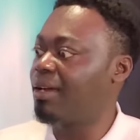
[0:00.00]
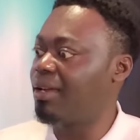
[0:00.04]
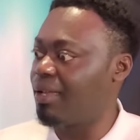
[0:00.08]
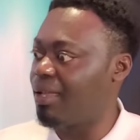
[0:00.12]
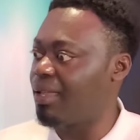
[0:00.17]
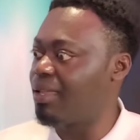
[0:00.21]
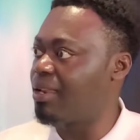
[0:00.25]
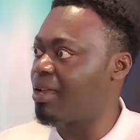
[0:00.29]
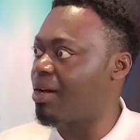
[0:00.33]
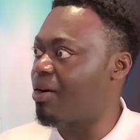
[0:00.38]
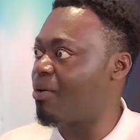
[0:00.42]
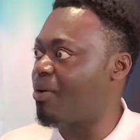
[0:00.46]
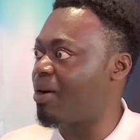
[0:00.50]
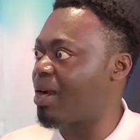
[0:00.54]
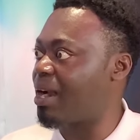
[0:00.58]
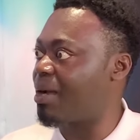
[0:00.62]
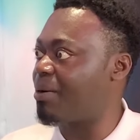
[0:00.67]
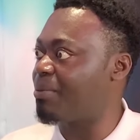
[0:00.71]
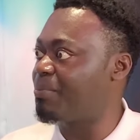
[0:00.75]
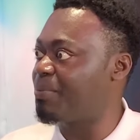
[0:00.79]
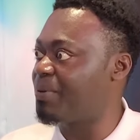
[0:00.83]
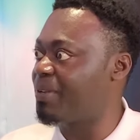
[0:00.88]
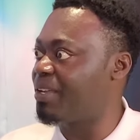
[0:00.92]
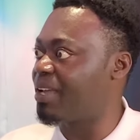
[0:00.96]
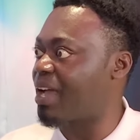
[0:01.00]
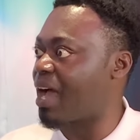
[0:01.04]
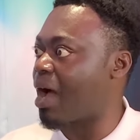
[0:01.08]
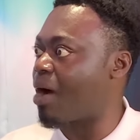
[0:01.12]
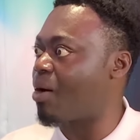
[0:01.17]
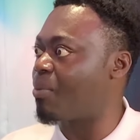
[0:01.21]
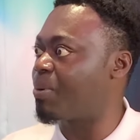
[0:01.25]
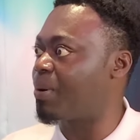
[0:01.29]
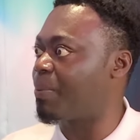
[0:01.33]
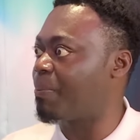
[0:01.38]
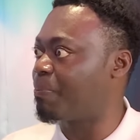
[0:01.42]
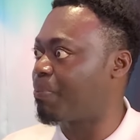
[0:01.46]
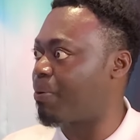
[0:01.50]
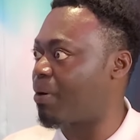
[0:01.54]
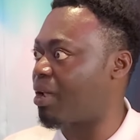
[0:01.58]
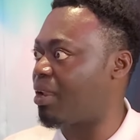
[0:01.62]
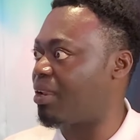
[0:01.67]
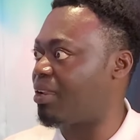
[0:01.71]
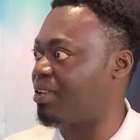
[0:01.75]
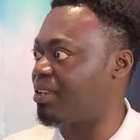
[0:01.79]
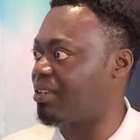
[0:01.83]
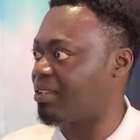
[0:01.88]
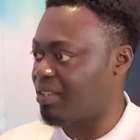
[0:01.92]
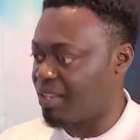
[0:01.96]
you know what I'll be? I'll be
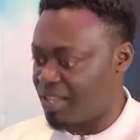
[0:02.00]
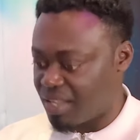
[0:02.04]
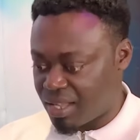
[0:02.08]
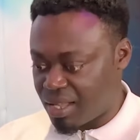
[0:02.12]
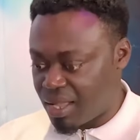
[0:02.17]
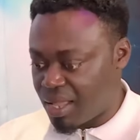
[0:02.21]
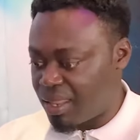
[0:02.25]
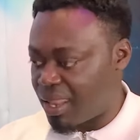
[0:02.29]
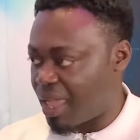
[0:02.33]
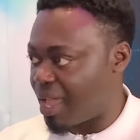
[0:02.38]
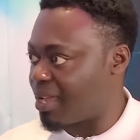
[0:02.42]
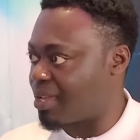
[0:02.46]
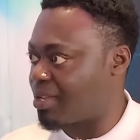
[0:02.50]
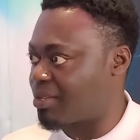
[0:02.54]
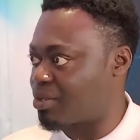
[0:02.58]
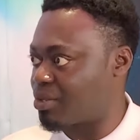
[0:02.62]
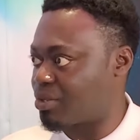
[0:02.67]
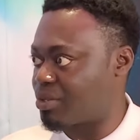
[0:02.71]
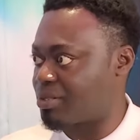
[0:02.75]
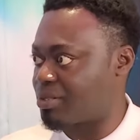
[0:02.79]
boiling like...